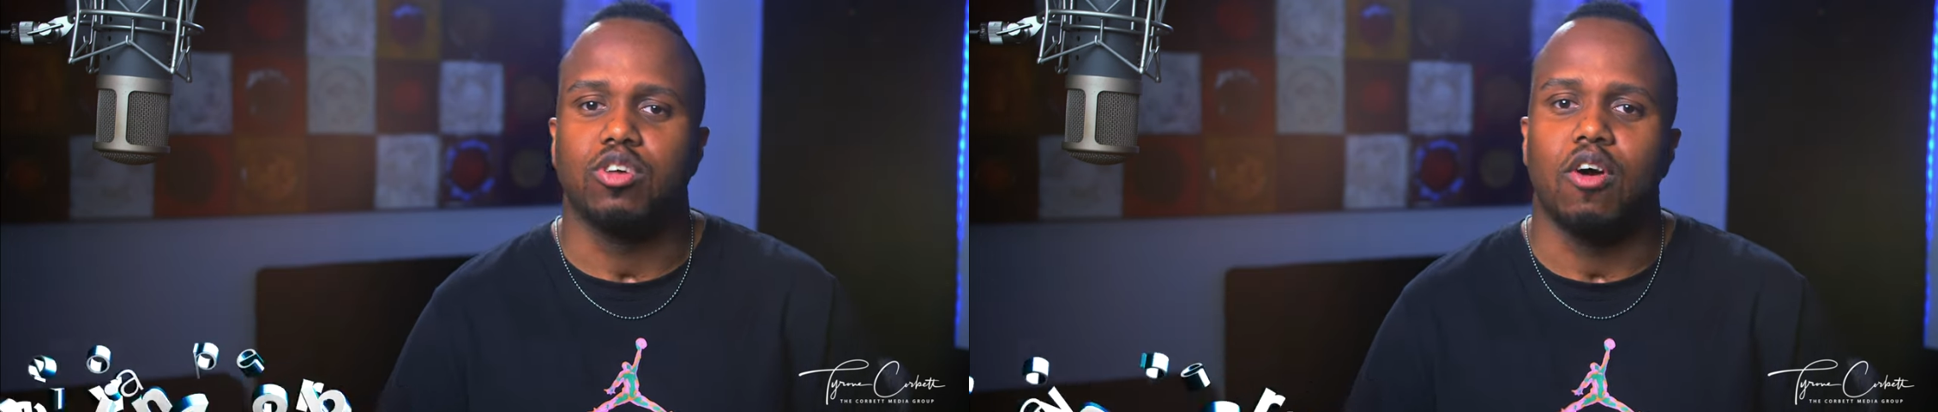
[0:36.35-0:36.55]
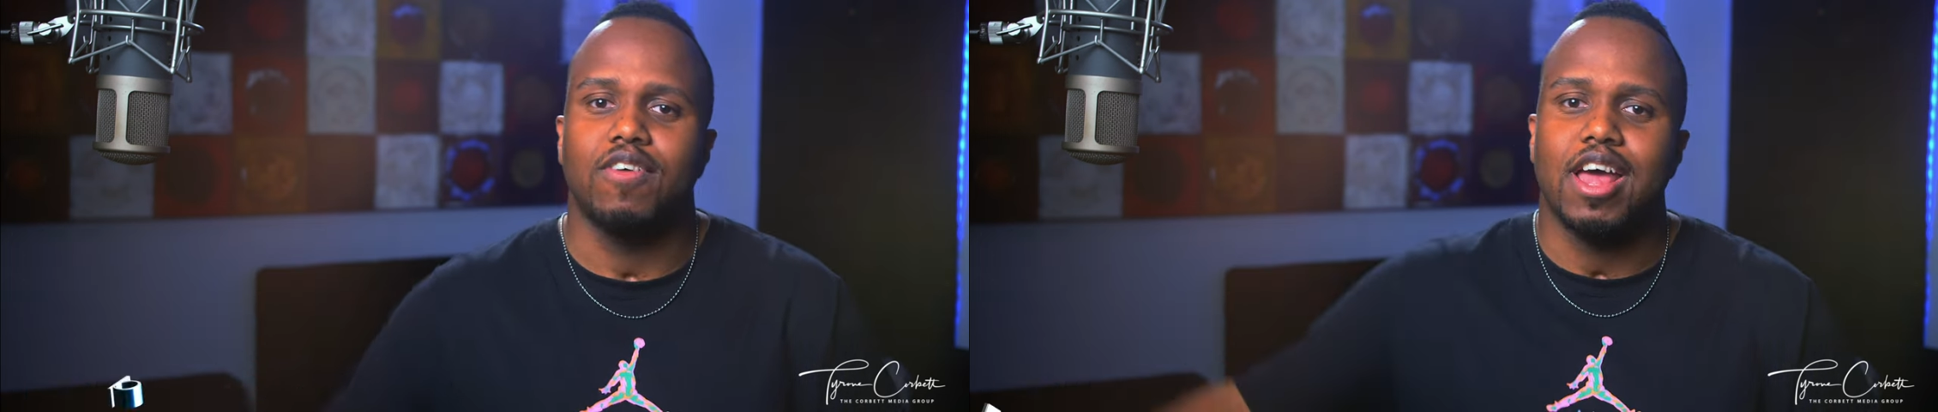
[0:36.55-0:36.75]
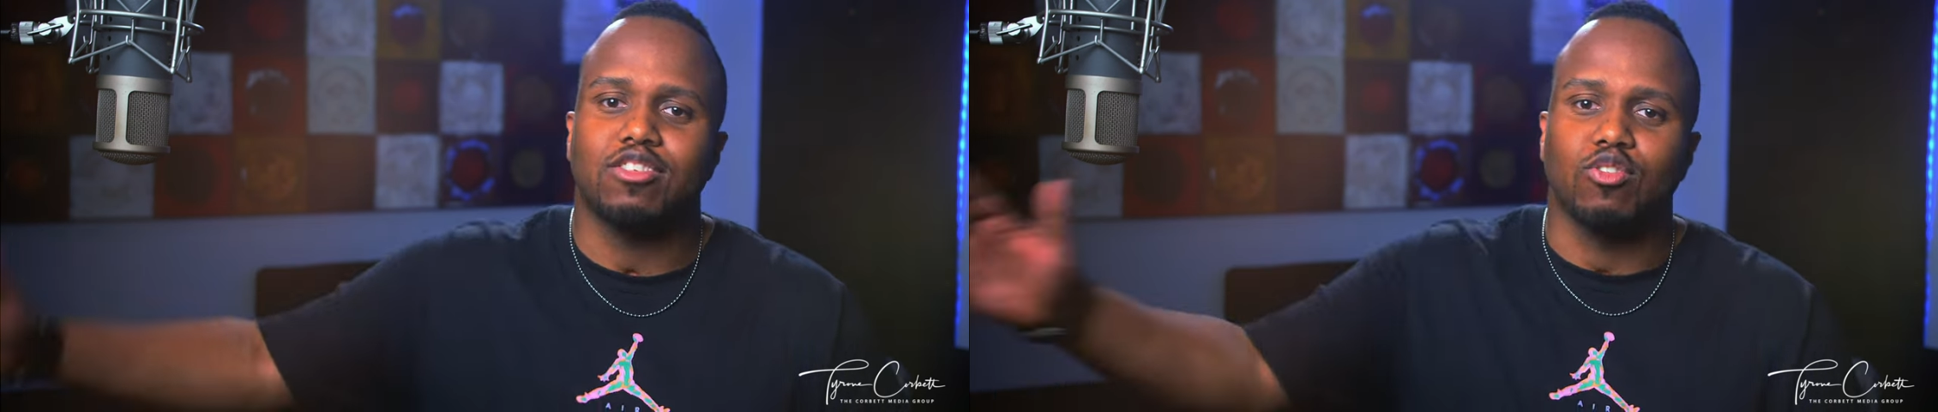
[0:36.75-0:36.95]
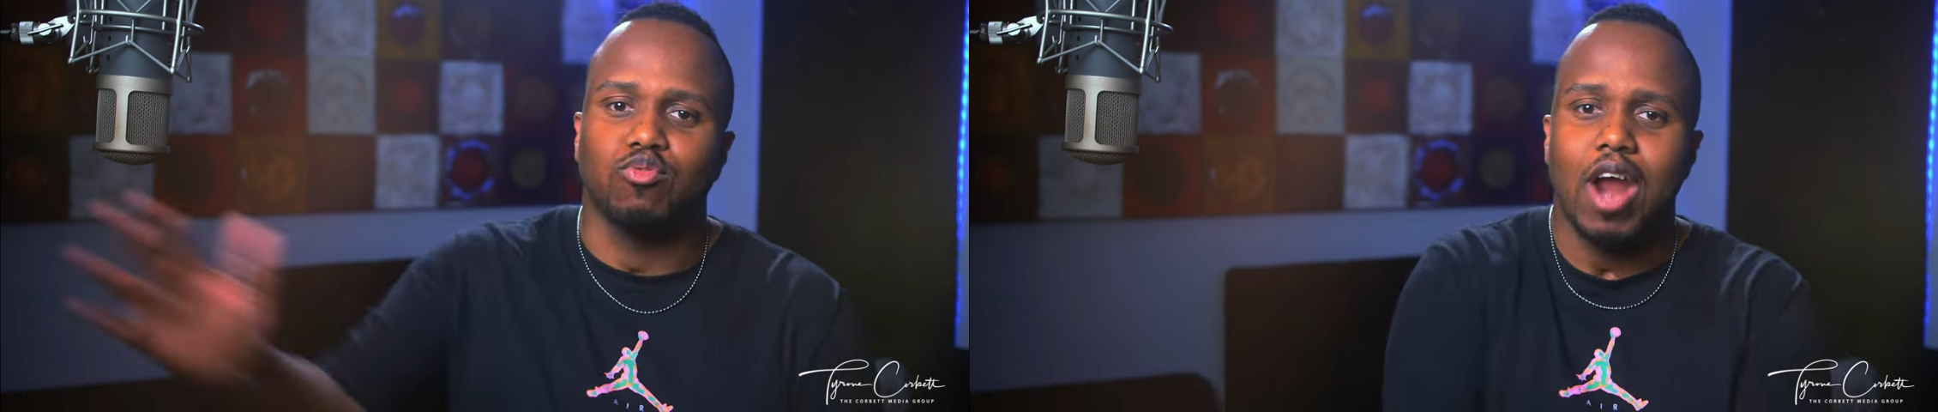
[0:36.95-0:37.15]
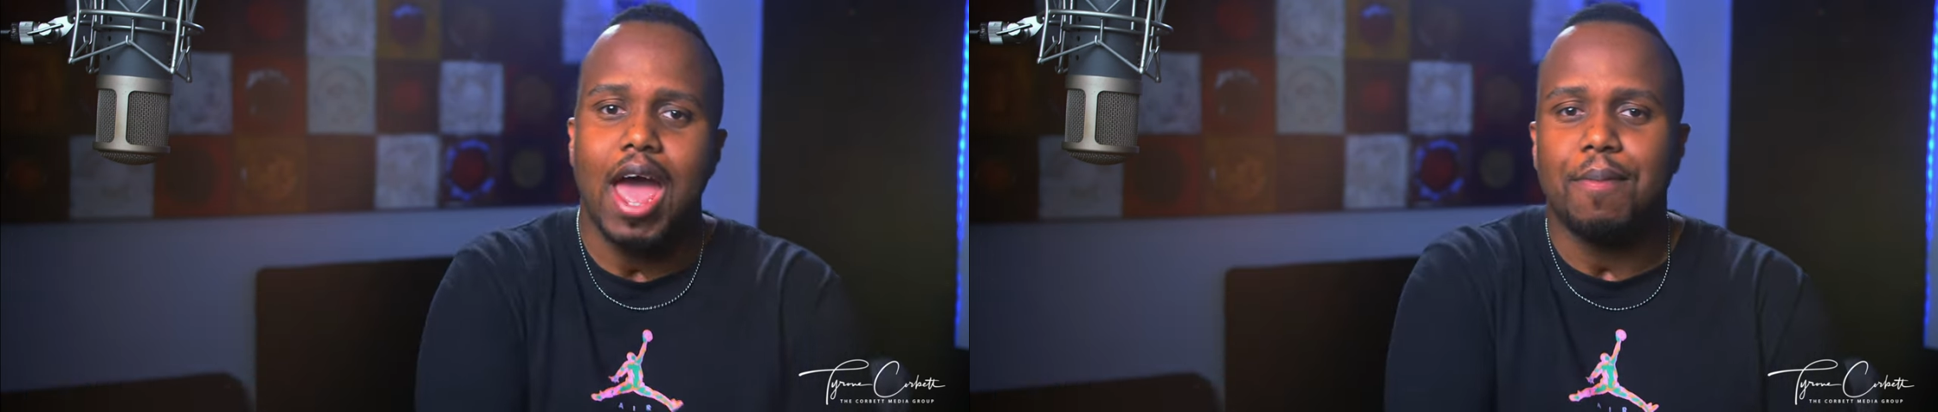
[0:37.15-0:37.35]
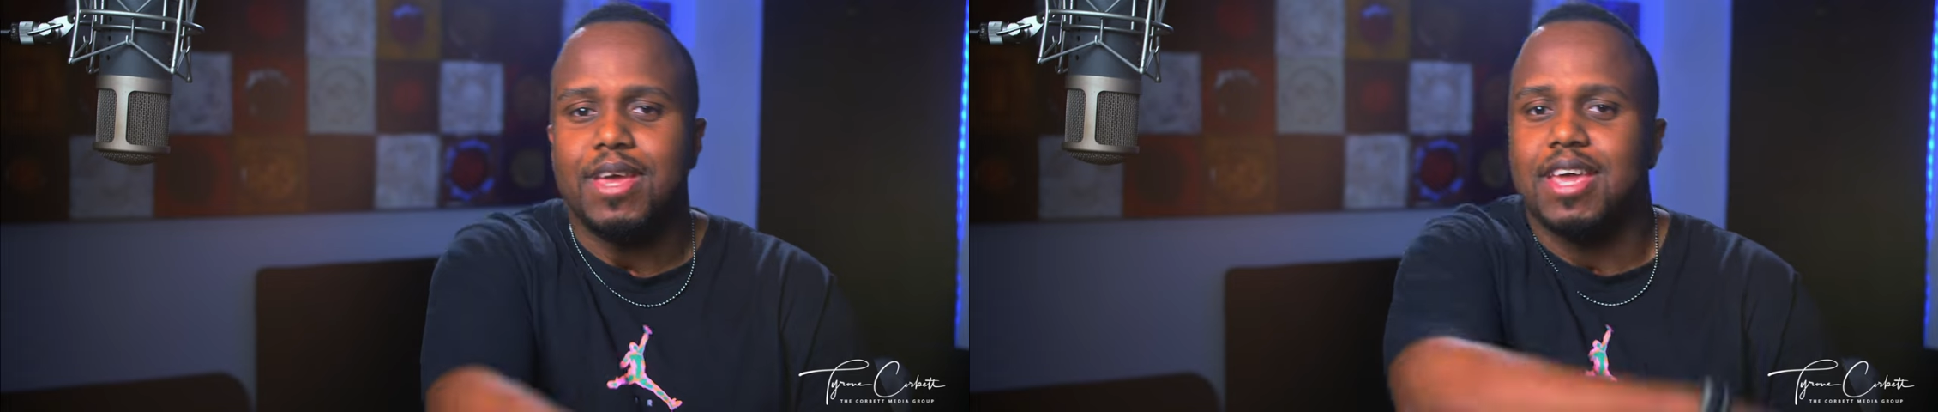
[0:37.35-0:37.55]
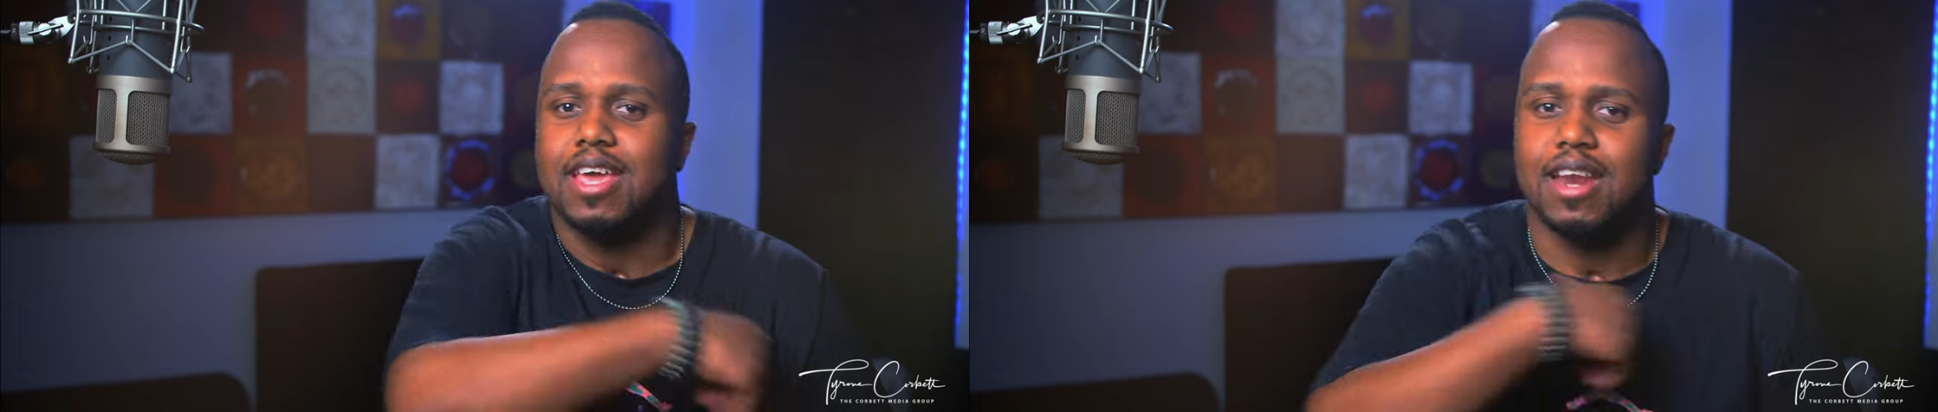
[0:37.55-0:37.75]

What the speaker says: is over, that's a wrap,